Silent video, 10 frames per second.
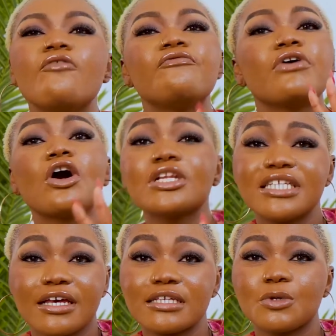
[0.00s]
For
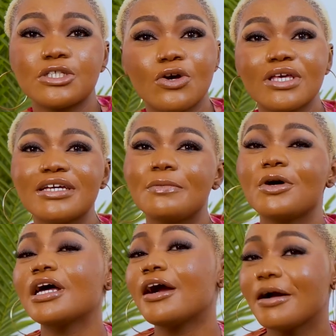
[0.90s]
context, we're talking
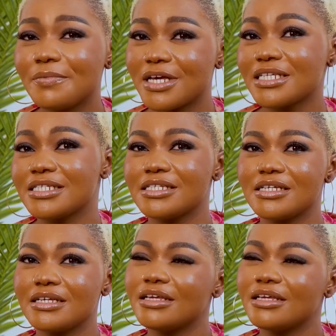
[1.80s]
about her bestie,